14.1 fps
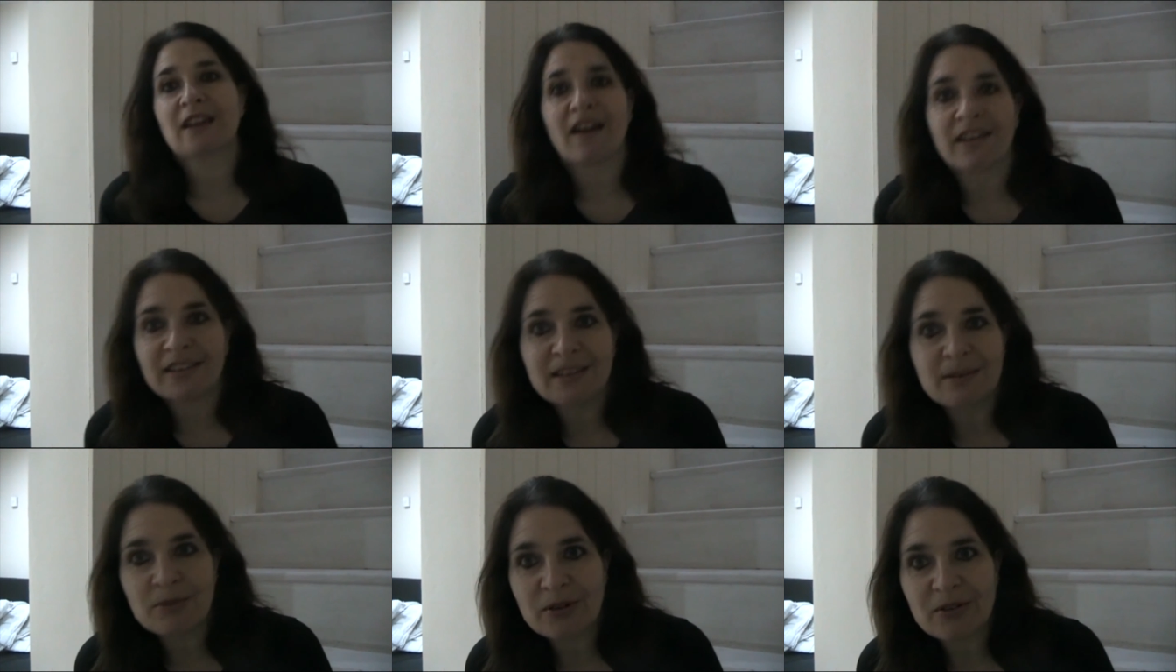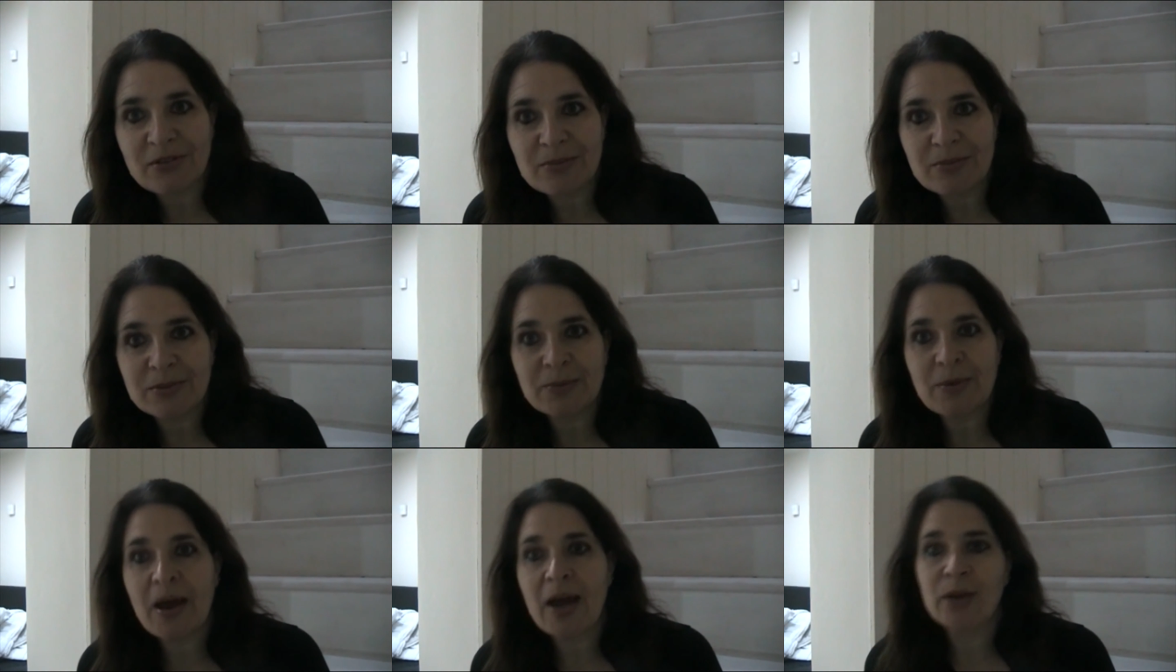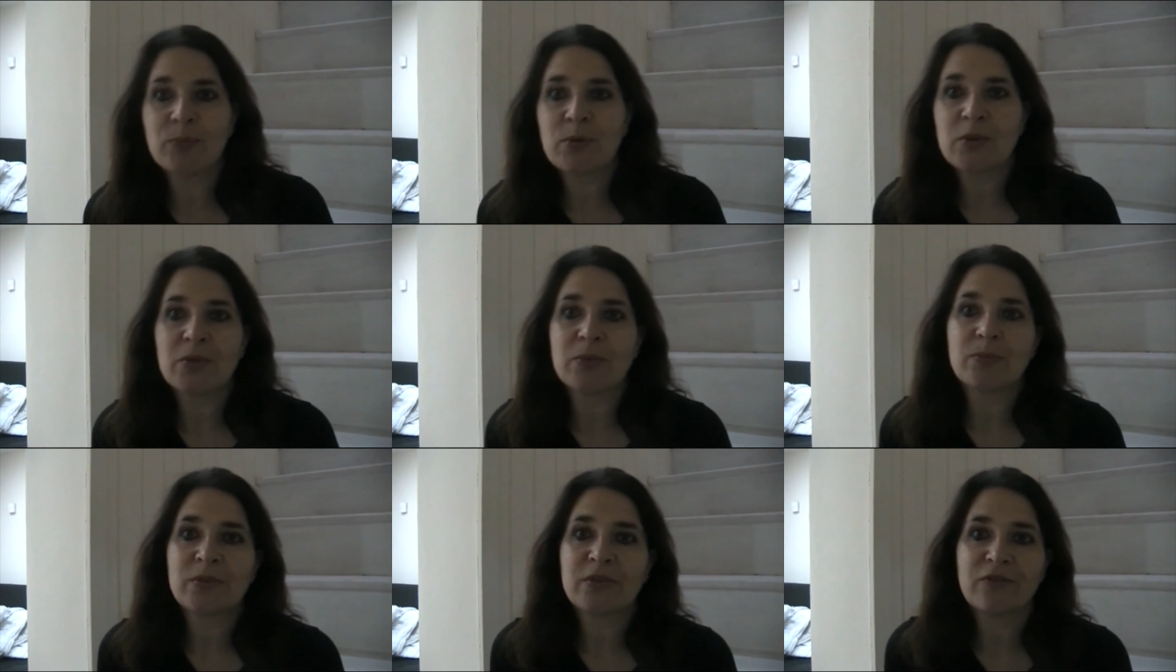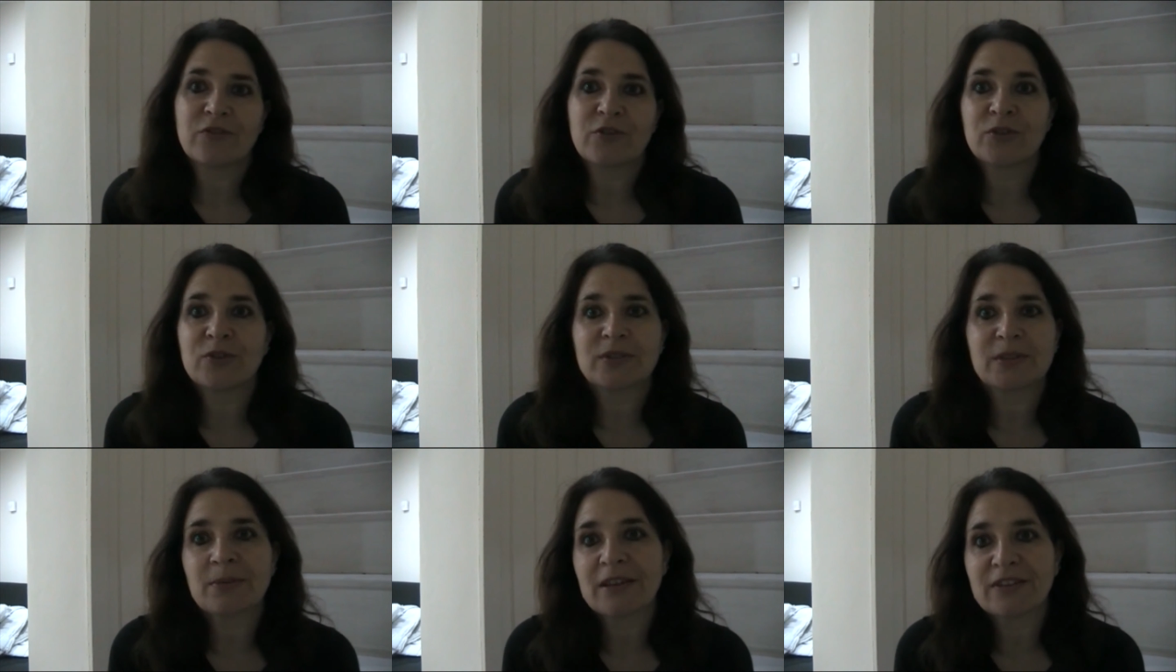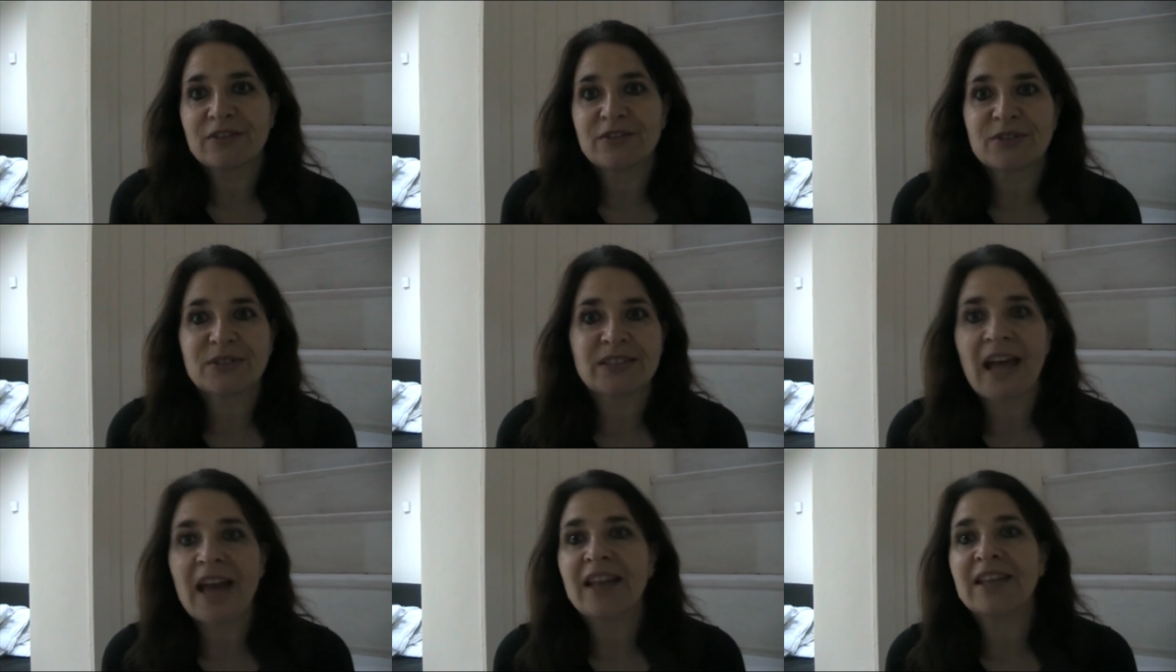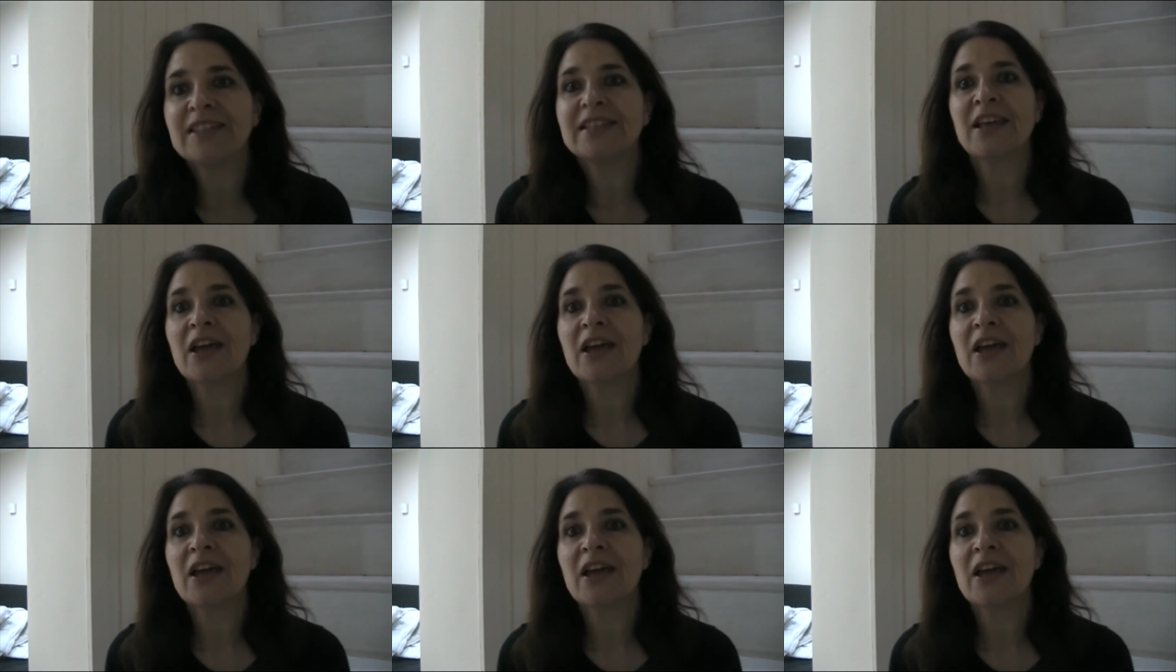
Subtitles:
I nibble on them as well and put them with fruit to make fruit salads.